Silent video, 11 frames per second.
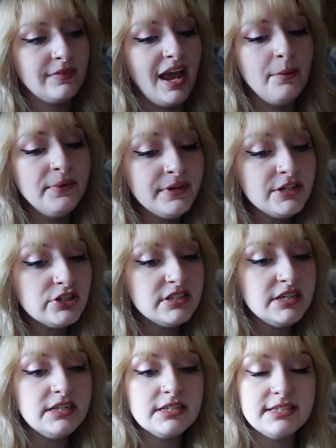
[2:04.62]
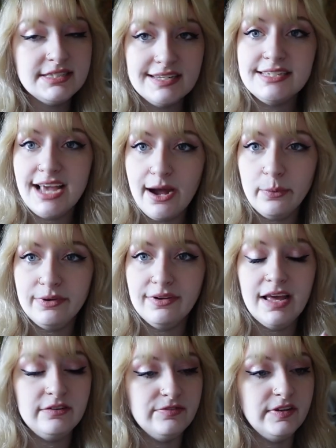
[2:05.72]
I really just need to sit down
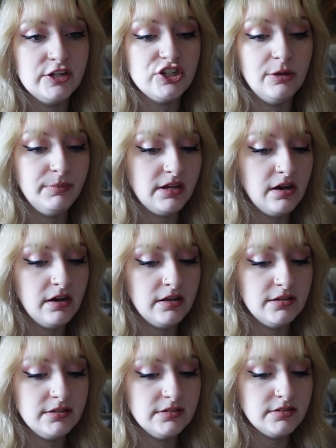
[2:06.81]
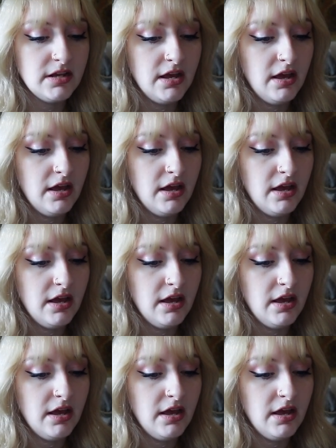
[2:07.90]
and finish it because